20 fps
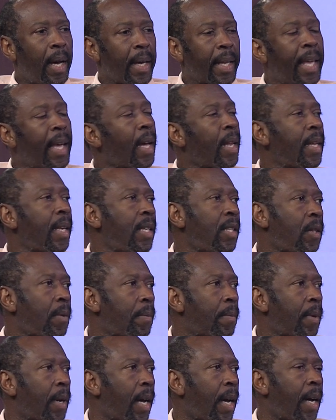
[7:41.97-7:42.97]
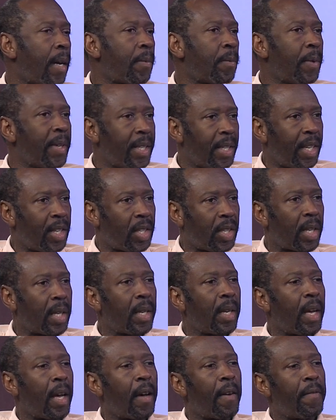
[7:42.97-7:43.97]
Kelley's
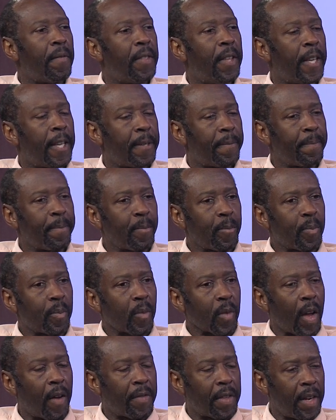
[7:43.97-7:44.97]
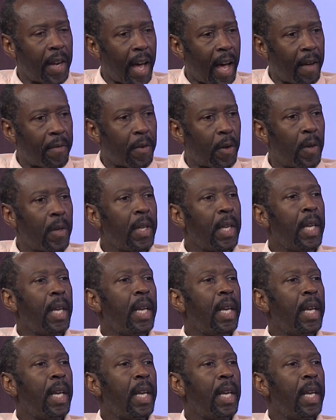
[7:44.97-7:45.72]
rendition of the of the novel.